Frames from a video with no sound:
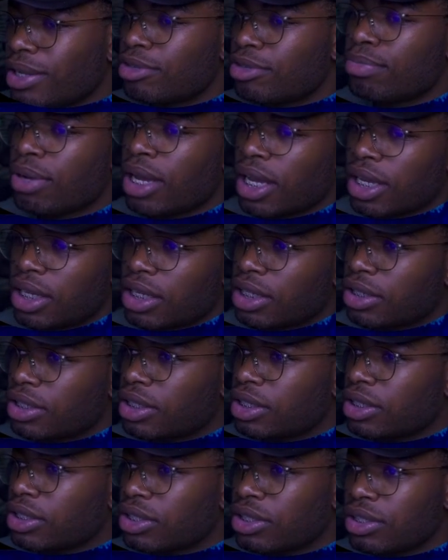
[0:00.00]
back,
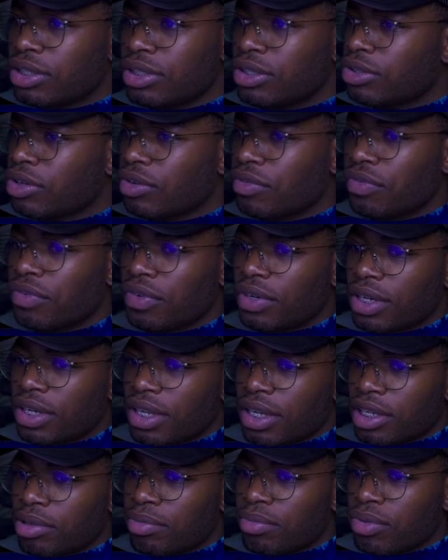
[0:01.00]
not Fred
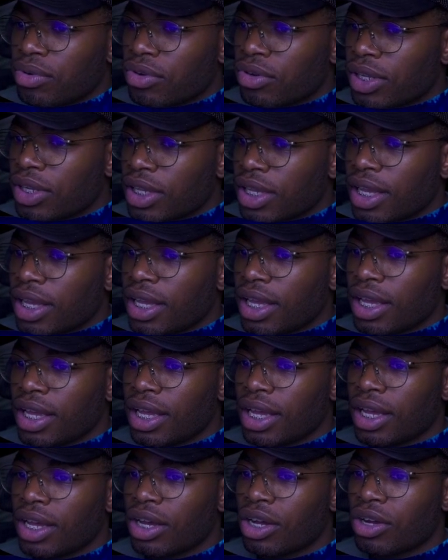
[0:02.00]
anymore.
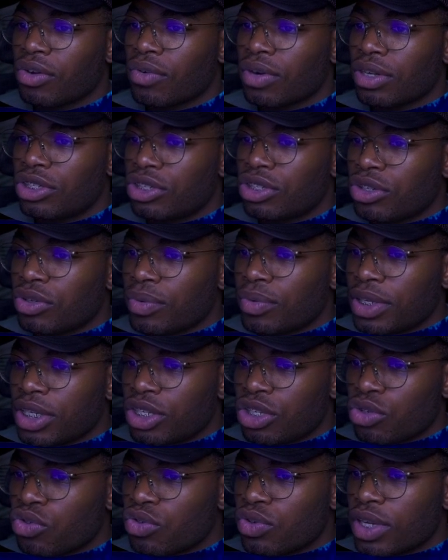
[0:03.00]
What should we
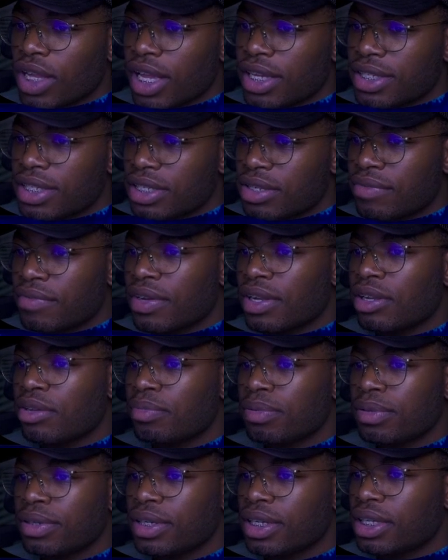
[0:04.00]
do? As a
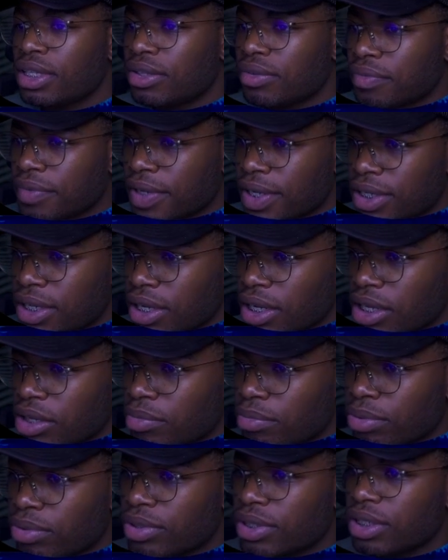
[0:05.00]
developer, it's vitally
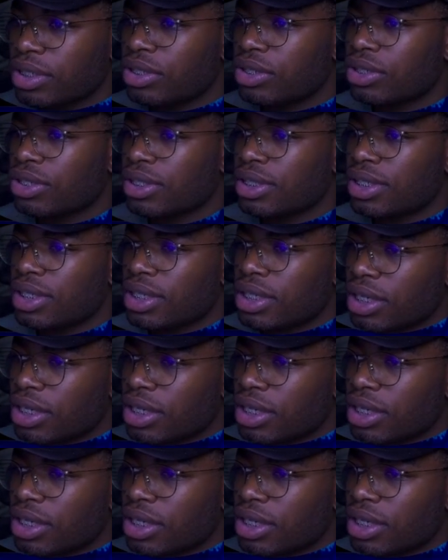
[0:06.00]
important to consider